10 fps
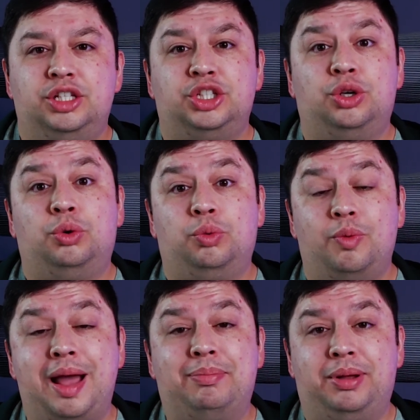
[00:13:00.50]
so
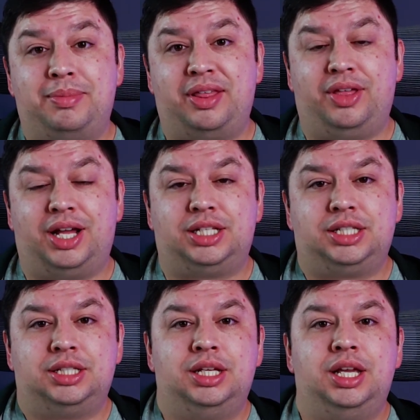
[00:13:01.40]
wrap up my
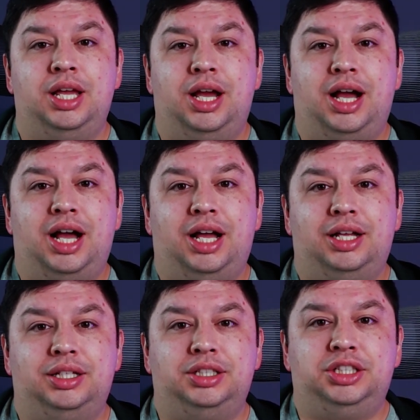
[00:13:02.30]
thoughts.
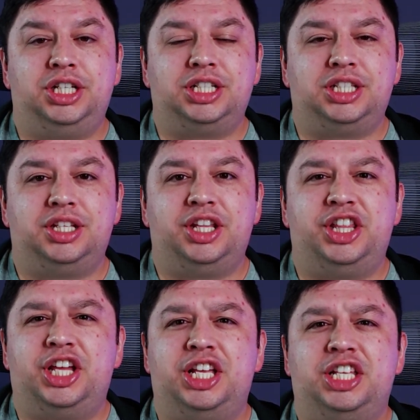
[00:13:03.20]
Just
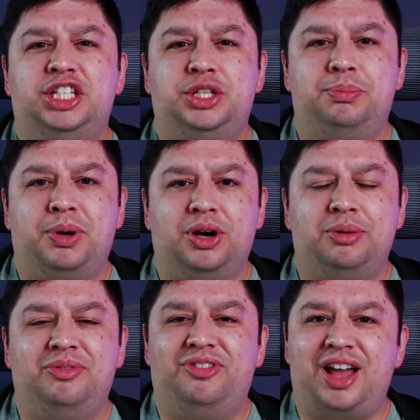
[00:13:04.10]
the
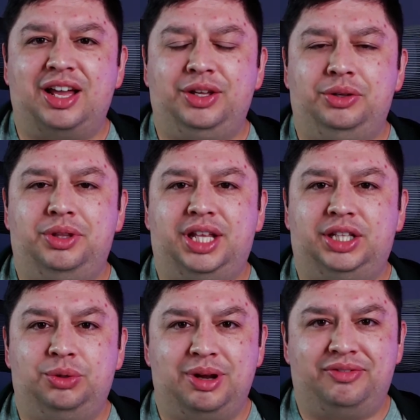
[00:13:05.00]
superb value that
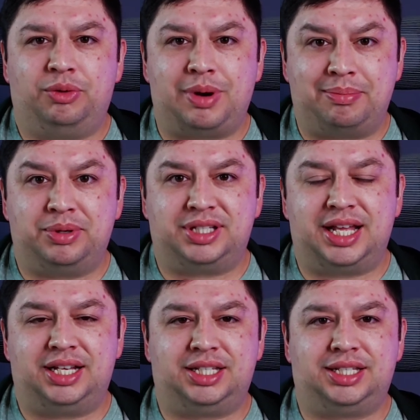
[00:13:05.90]
the Griffin
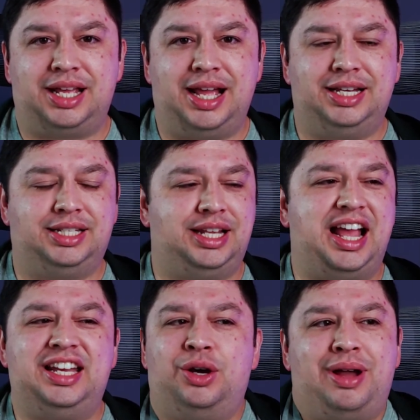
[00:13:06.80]
represents. I
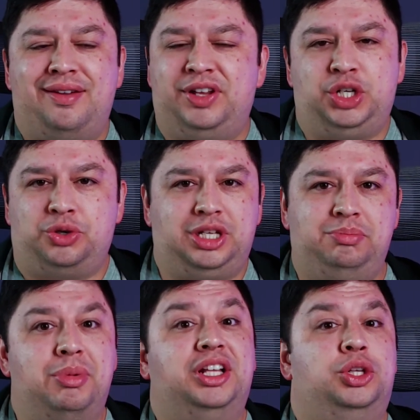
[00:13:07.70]
don't have a choice
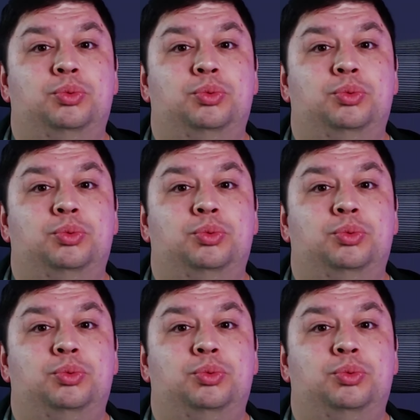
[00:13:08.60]
but to